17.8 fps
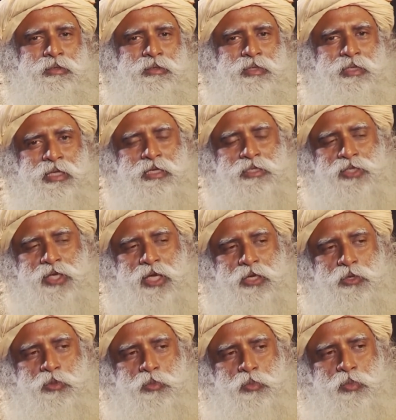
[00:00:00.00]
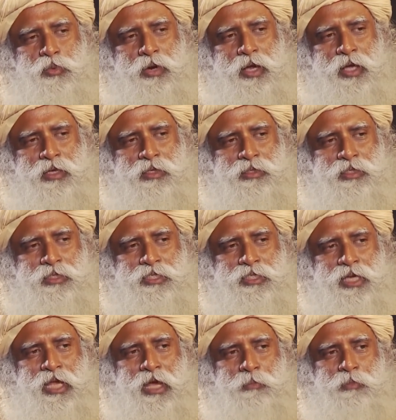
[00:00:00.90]
they're trying to break the
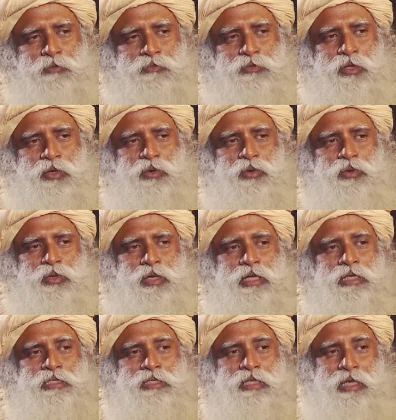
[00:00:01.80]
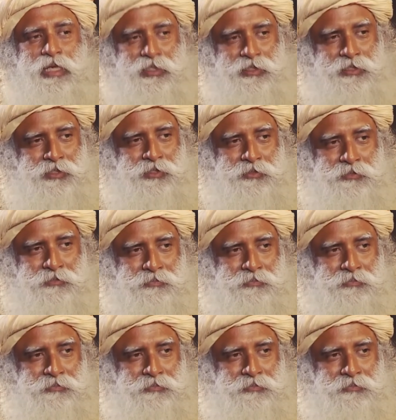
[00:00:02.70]
trap of their own intellect.